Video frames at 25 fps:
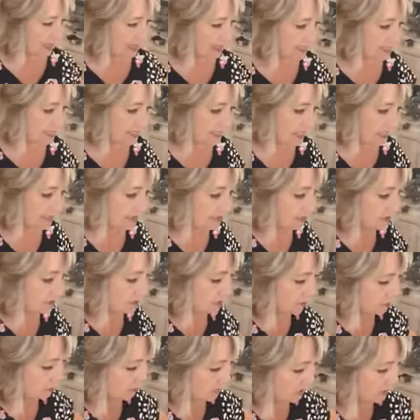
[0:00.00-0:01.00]
I said, the
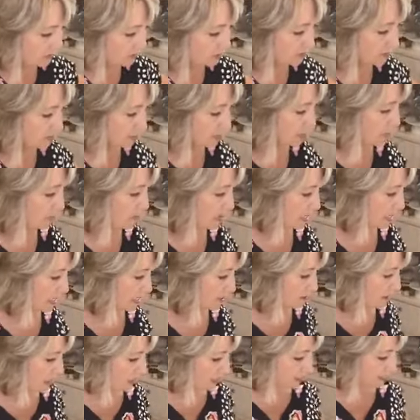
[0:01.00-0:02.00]
stencils are reusable
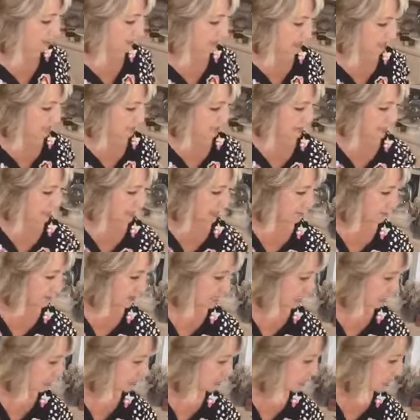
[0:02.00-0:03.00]
many, many, many, many,
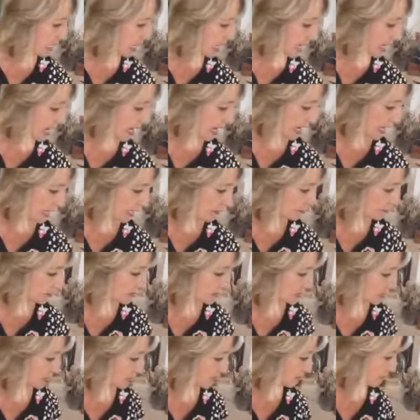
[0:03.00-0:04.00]
many
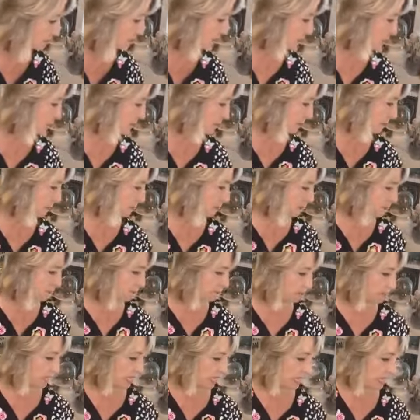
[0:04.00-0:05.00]
times.
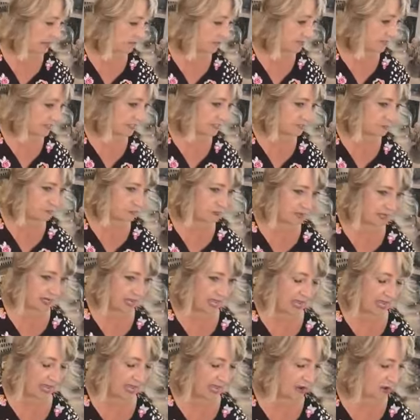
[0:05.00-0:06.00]
I have this
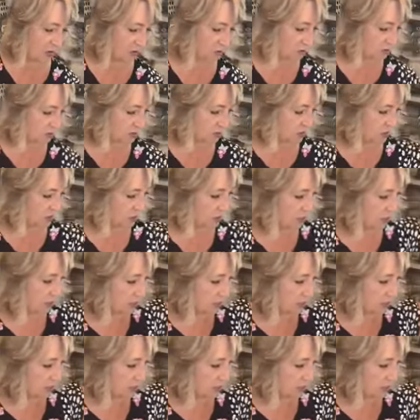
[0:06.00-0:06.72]
one out.